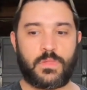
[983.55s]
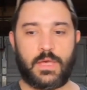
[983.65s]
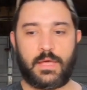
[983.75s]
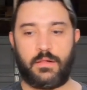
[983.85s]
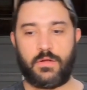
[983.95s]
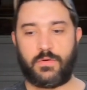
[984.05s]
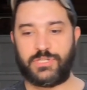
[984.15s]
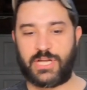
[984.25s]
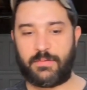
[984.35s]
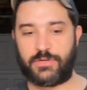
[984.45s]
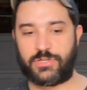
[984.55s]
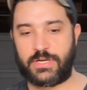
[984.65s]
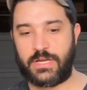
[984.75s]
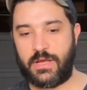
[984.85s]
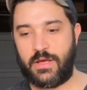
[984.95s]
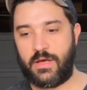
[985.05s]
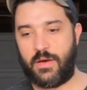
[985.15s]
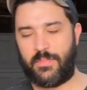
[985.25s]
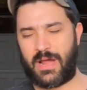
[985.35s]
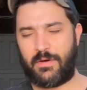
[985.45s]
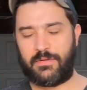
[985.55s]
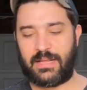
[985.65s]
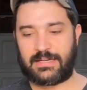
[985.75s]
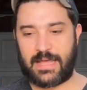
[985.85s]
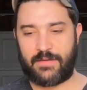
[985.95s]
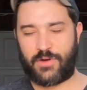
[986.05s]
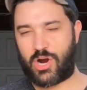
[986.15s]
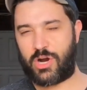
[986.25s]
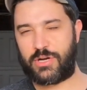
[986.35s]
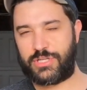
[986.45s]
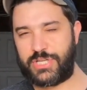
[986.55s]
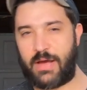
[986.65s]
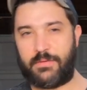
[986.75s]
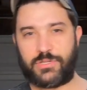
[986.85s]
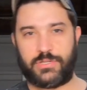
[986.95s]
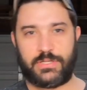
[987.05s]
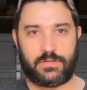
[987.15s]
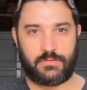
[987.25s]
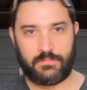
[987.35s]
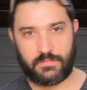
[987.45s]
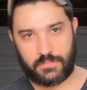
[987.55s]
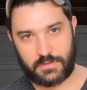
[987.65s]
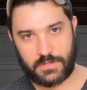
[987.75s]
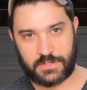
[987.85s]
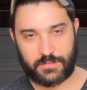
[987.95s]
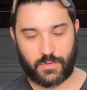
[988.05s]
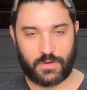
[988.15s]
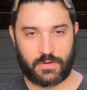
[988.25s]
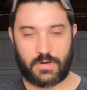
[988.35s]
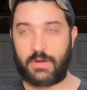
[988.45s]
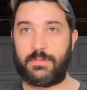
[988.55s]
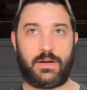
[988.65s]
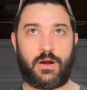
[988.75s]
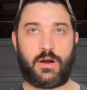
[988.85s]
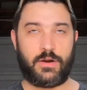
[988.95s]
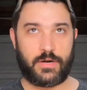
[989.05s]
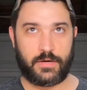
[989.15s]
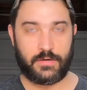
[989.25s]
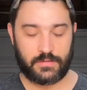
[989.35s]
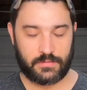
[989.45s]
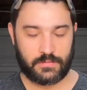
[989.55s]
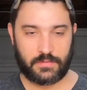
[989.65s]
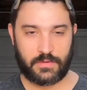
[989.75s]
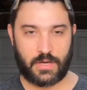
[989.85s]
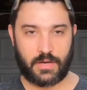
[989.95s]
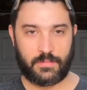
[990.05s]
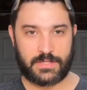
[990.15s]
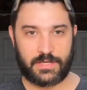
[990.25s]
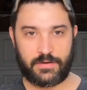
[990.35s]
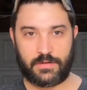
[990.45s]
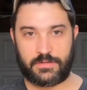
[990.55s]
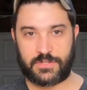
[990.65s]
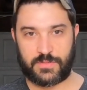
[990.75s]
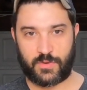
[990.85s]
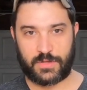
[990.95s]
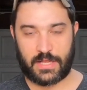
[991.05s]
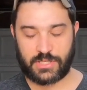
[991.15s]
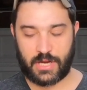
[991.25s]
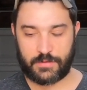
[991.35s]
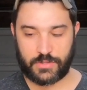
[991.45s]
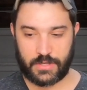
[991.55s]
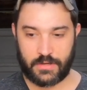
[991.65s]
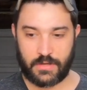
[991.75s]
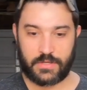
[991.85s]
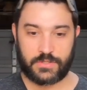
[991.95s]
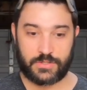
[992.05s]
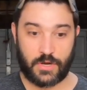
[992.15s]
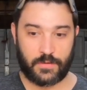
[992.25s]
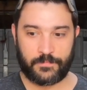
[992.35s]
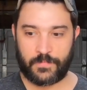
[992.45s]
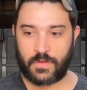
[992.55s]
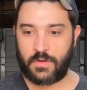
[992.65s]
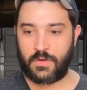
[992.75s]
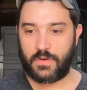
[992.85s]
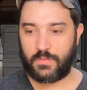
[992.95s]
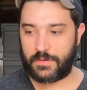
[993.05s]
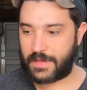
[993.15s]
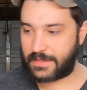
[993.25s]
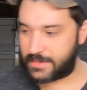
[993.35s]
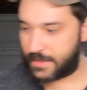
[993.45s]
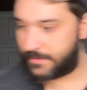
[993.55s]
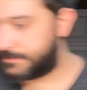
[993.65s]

at a lower geometry, but I would like to have a harder geometry to support, or I mean a harder material to support that geometry. So, with that said,